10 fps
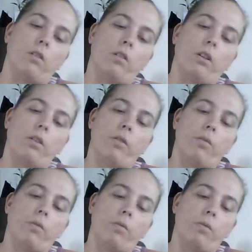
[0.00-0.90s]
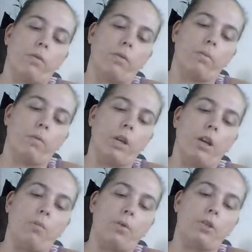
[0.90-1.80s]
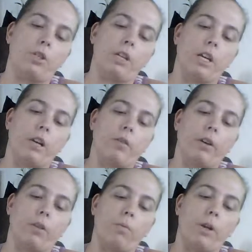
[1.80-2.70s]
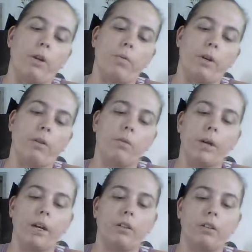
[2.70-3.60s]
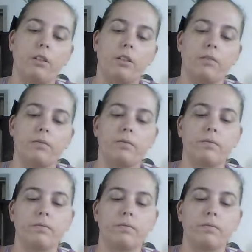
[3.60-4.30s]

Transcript: I'm going to keep pushing down. I'm going to wiggle, wiggle, wiggle.